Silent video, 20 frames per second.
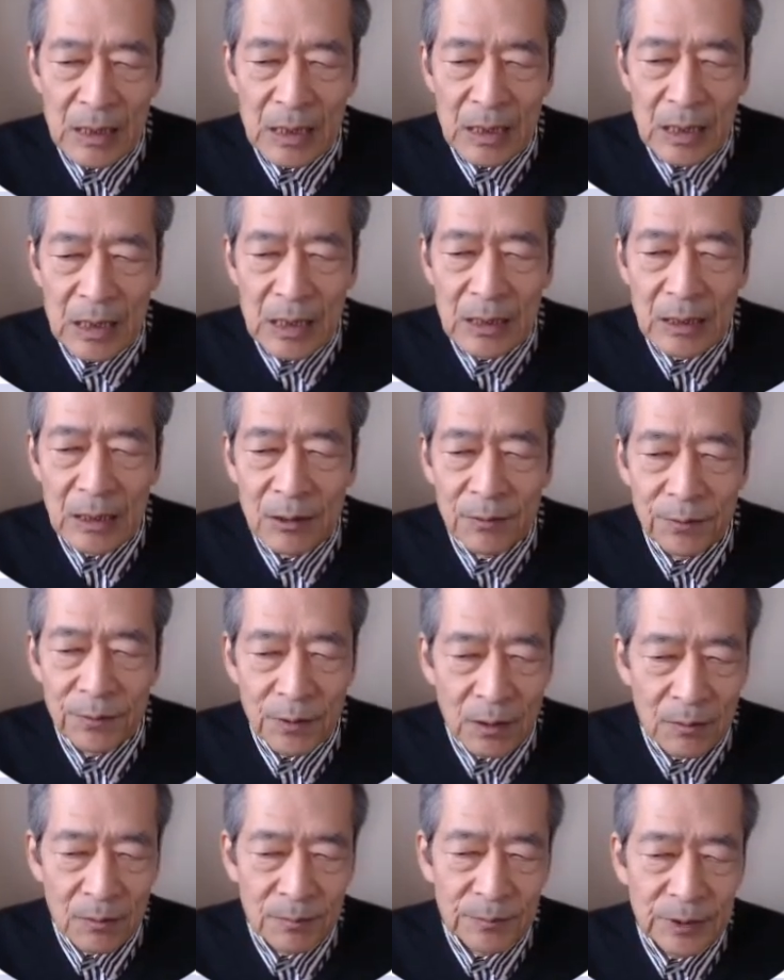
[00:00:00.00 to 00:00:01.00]

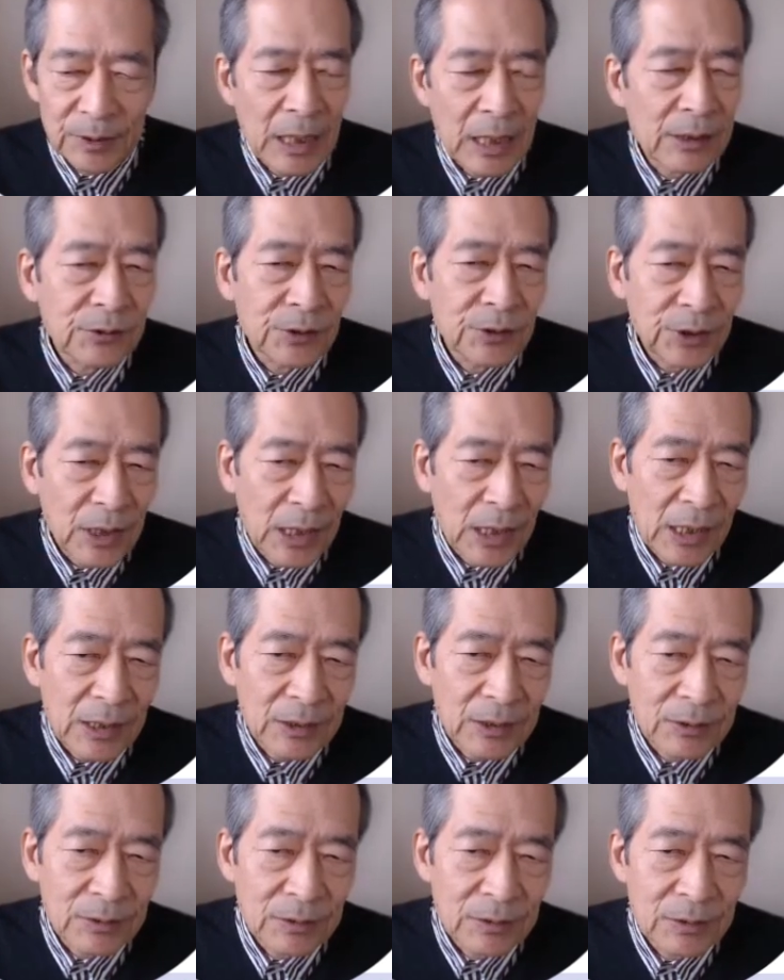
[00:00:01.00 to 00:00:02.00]
from the outside,
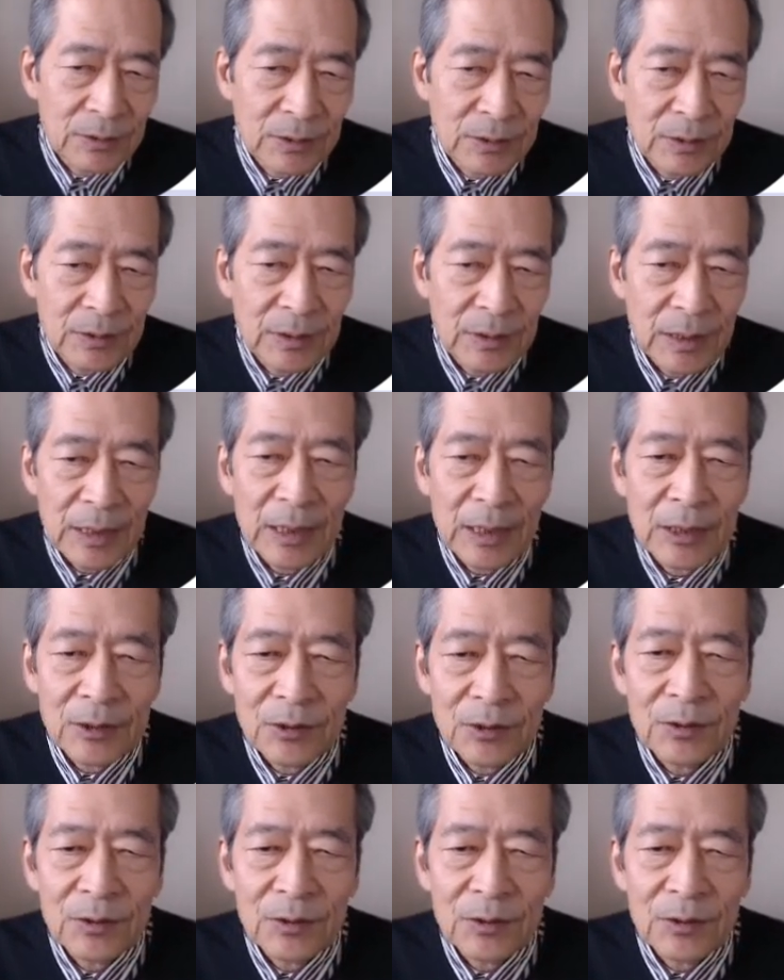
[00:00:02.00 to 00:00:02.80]
right? So